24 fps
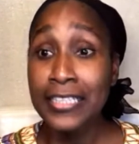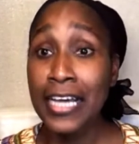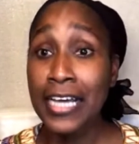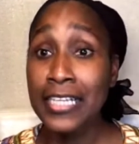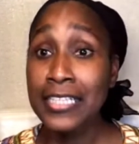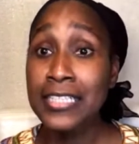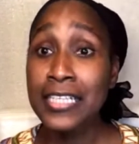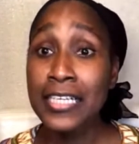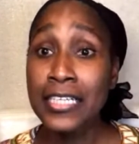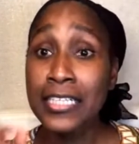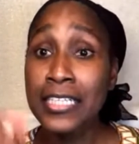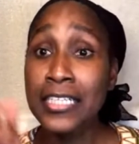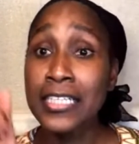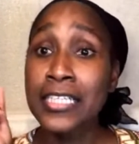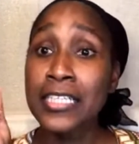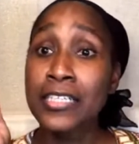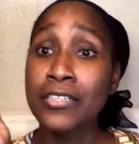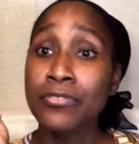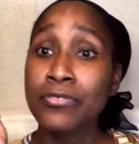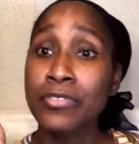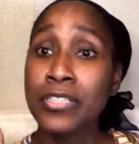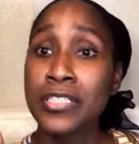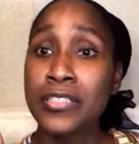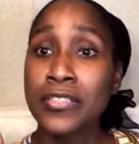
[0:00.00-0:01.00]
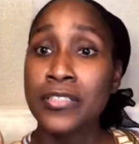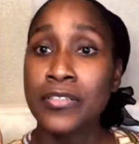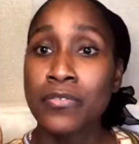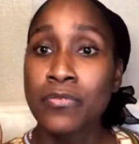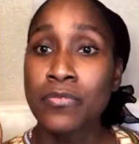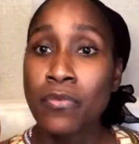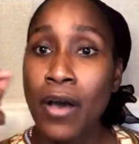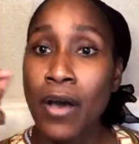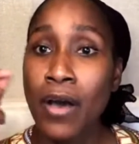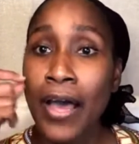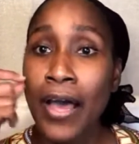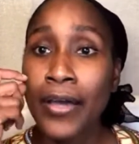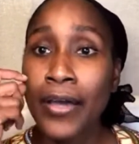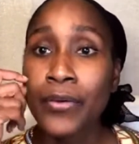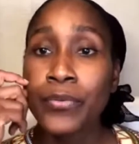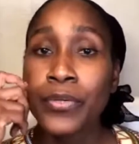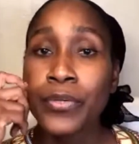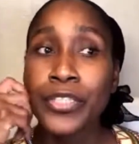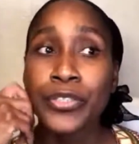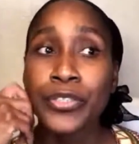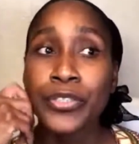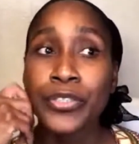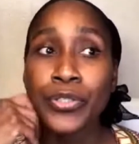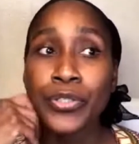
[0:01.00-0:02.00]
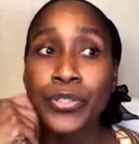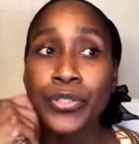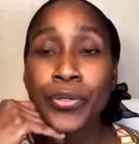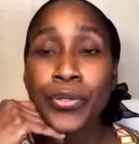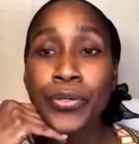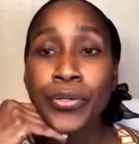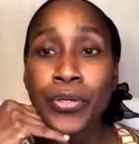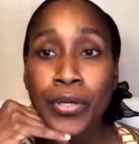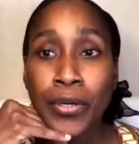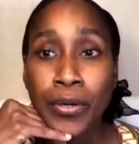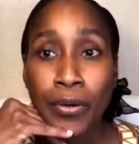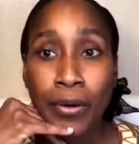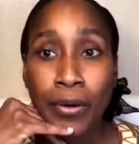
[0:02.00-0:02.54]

That's a key reason why when you're